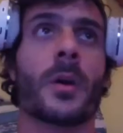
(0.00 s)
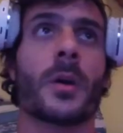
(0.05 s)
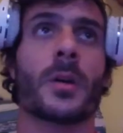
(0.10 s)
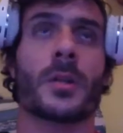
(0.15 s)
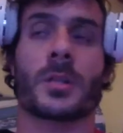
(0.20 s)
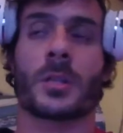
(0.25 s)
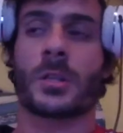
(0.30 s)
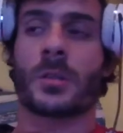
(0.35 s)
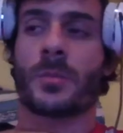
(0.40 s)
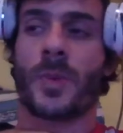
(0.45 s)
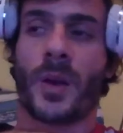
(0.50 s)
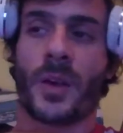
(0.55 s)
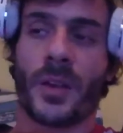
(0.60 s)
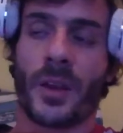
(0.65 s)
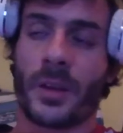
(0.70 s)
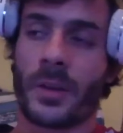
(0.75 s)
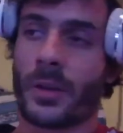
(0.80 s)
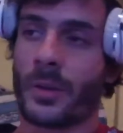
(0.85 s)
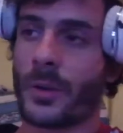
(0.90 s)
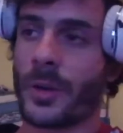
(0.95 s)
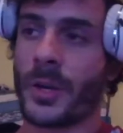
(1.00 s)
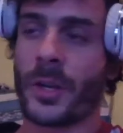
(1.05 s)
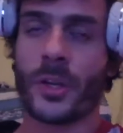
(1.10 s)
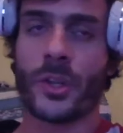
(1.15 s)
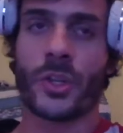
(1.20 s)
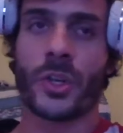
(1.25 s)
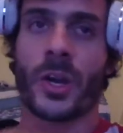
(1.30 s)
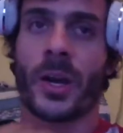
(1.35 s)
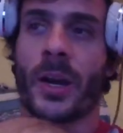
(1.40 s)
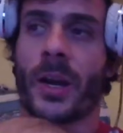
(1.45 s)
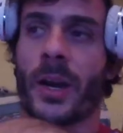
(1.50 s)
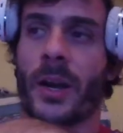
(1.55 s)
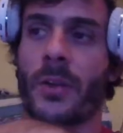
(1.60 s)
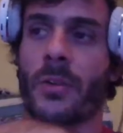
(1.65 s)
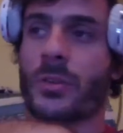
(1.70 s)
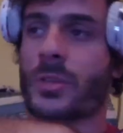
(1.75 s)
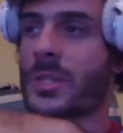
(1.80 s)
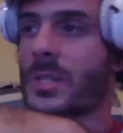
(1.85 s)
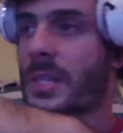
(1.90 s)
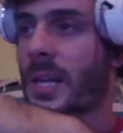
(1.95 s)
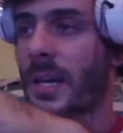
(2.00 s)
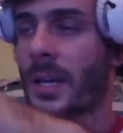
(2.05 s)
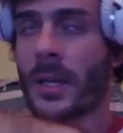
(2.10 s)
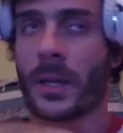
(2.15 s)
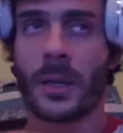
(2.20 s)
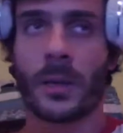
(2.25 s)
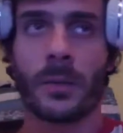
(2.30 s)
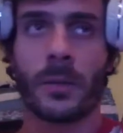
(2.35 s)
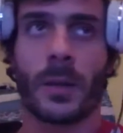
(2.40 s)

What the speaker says: Since my younger age, I cannot study.